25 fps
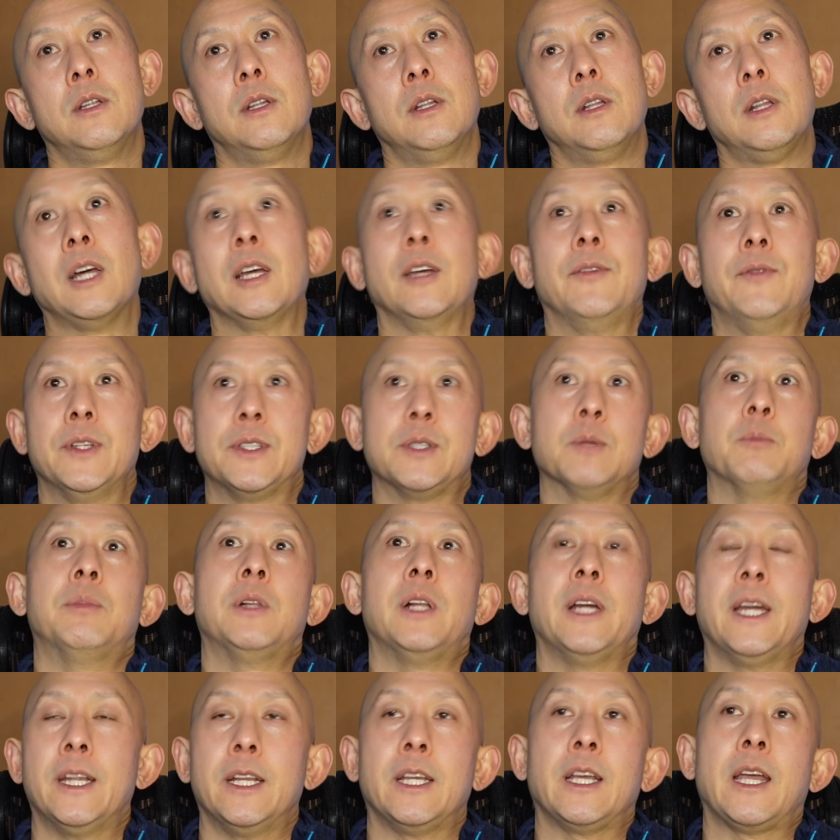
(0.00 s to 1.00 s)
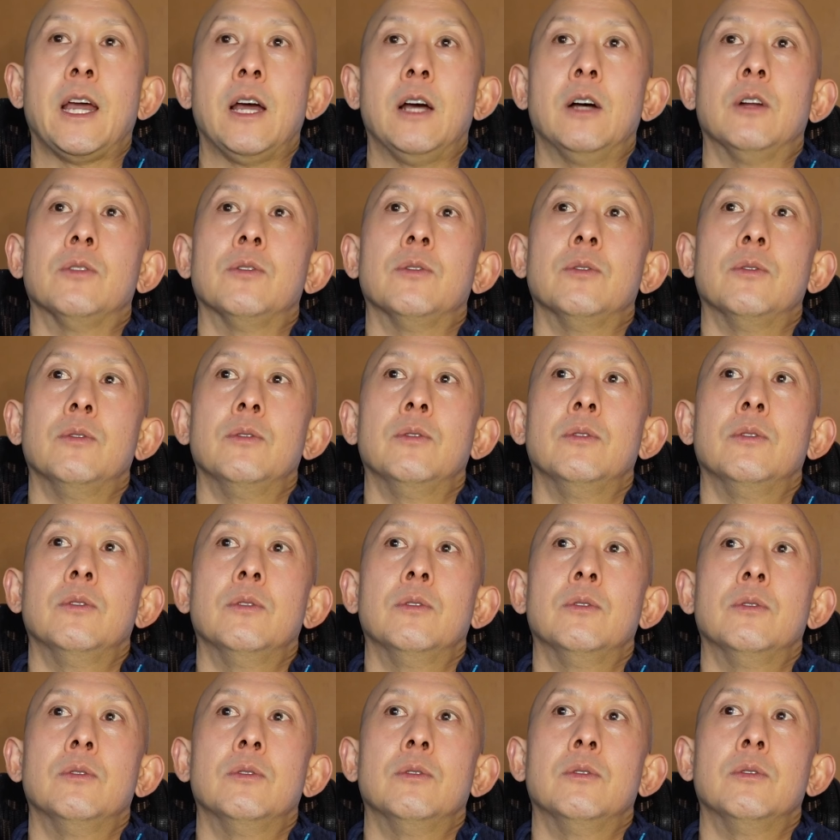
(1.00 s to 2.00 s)
life isn't panning out
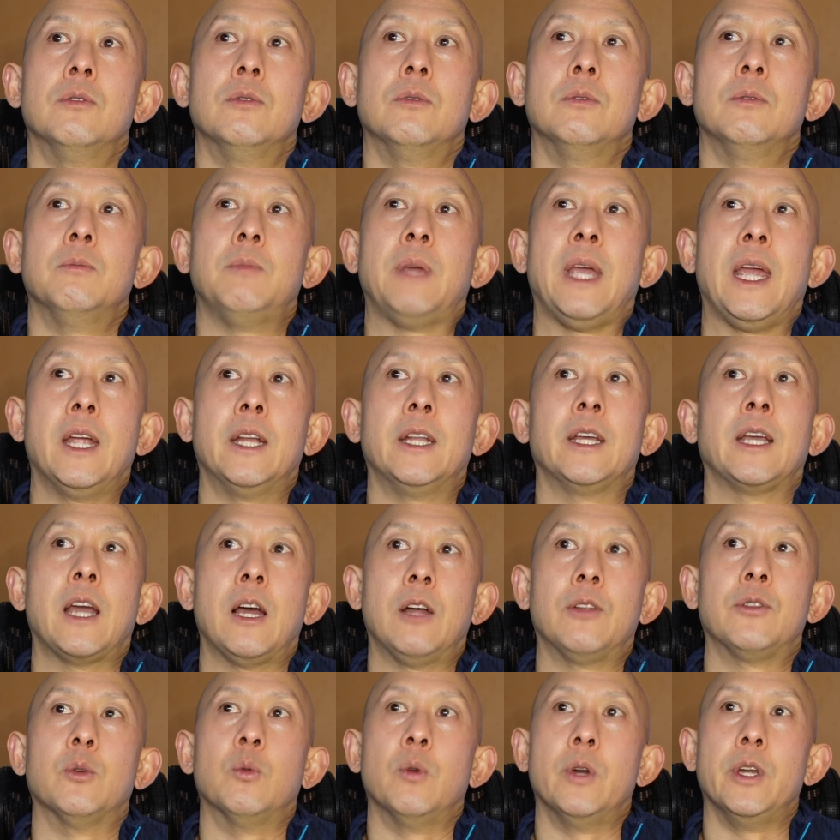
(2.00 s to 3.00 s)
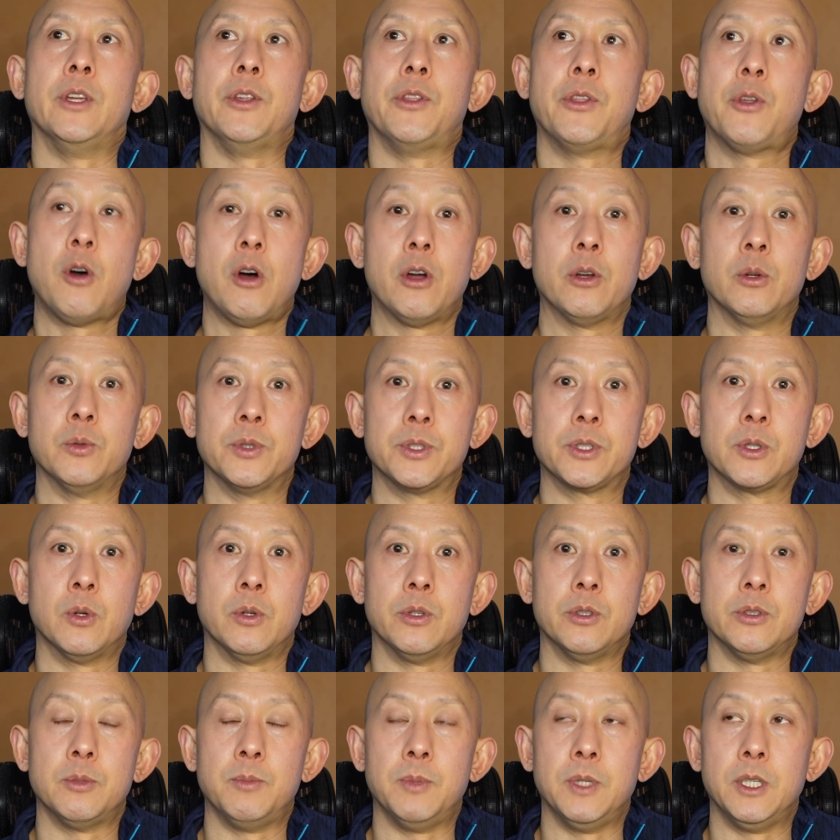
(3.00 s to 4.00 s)
the way you thought it was
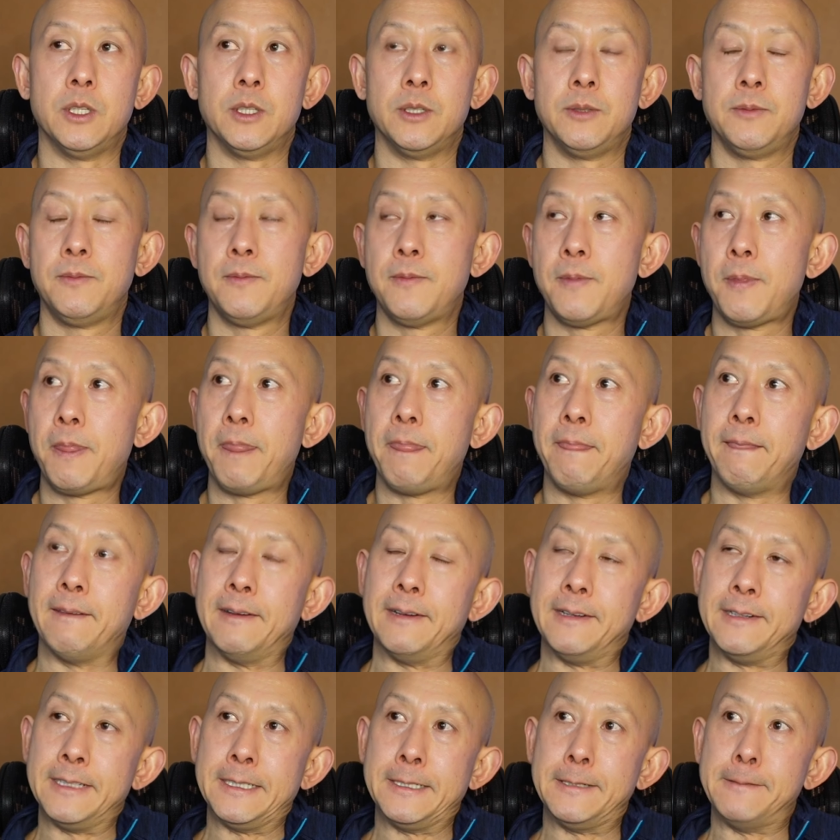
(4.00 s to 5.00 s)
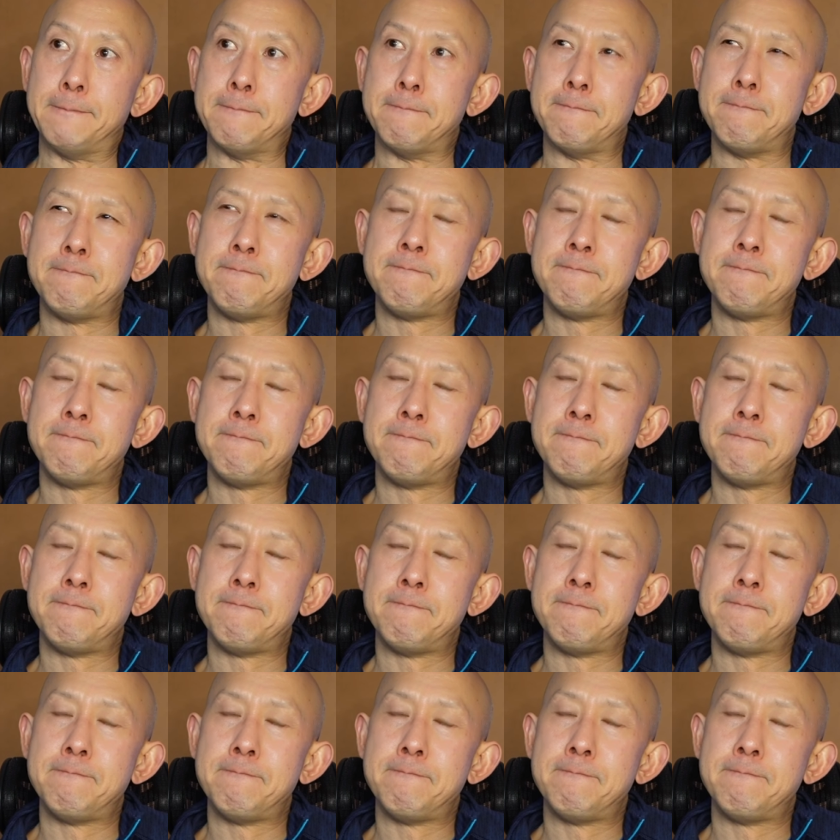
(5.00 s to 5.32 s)
going to be. And